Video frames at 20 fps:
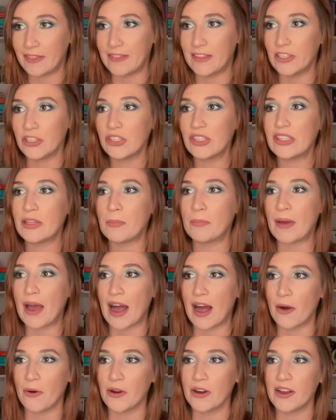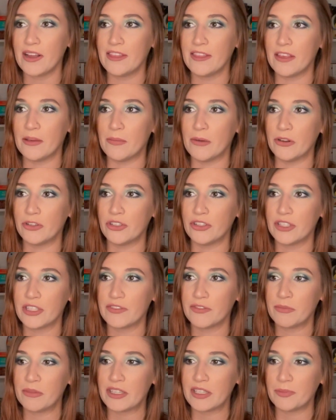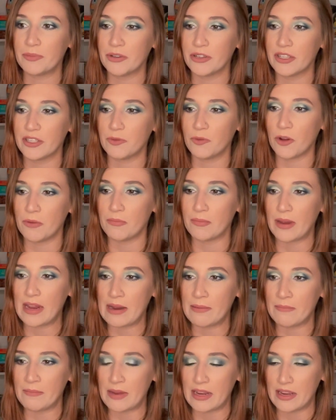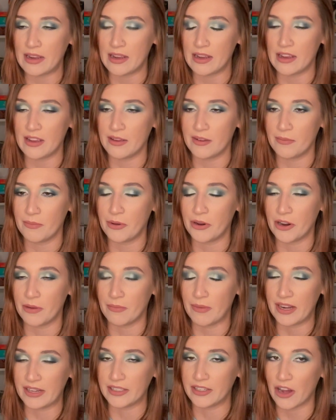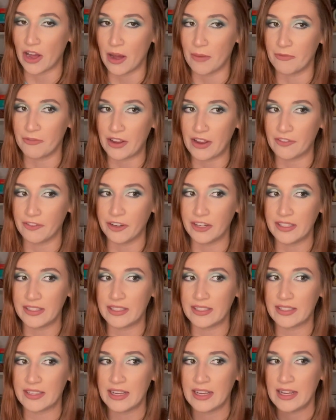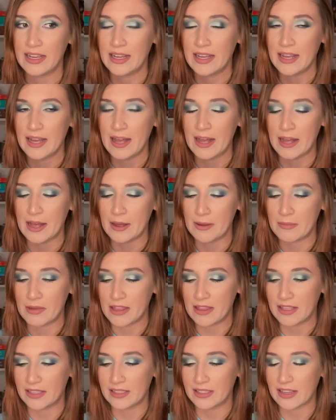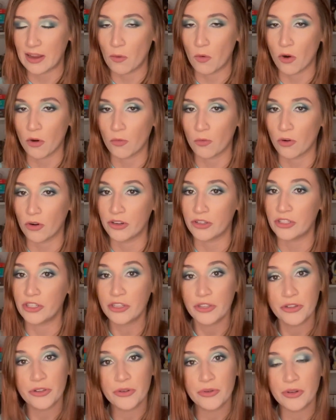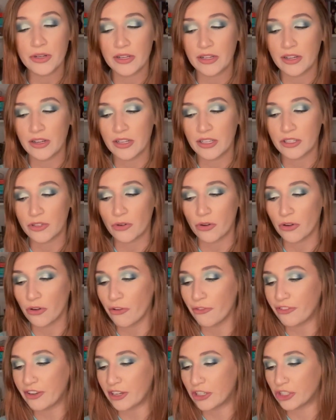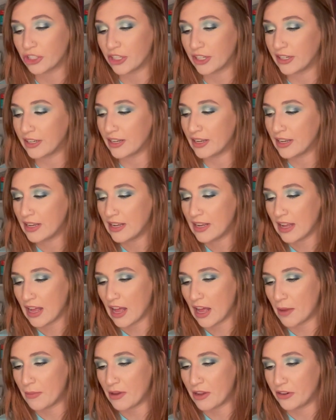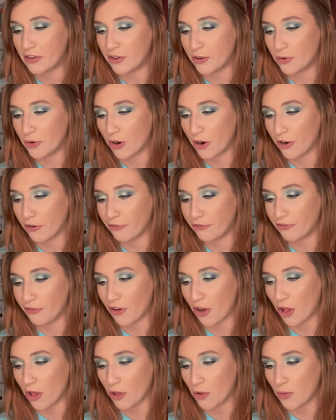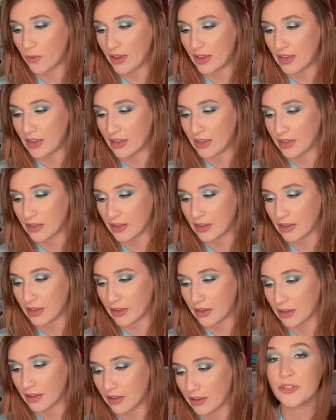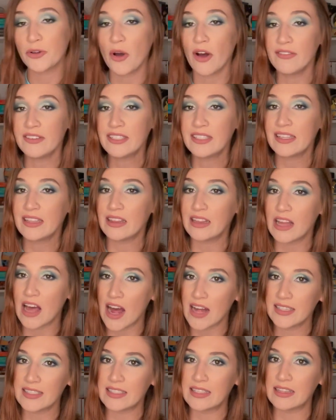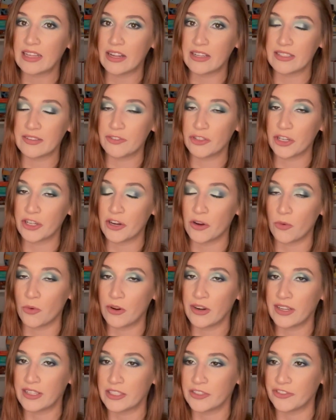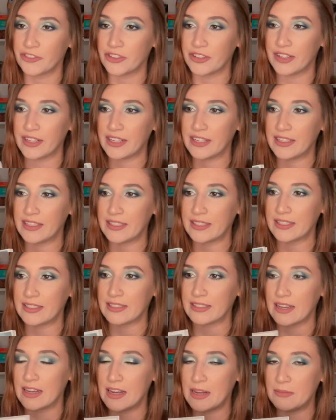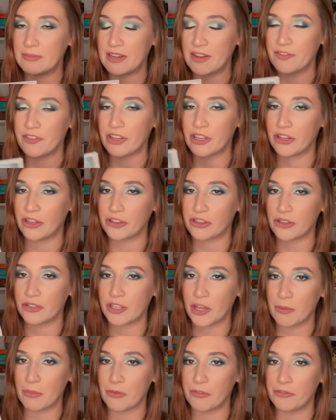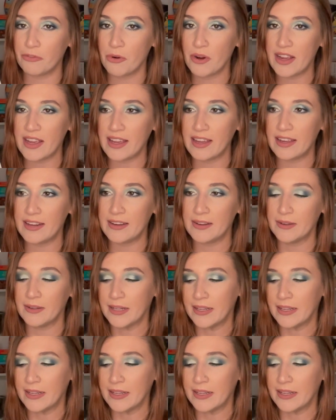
just the power and the emotions from this book is what made me put it in my top favorites. This is a World War II historical fiction, and you are following, so obviously lots and lots of trigger warnings for this. Definitely look those up beforehand.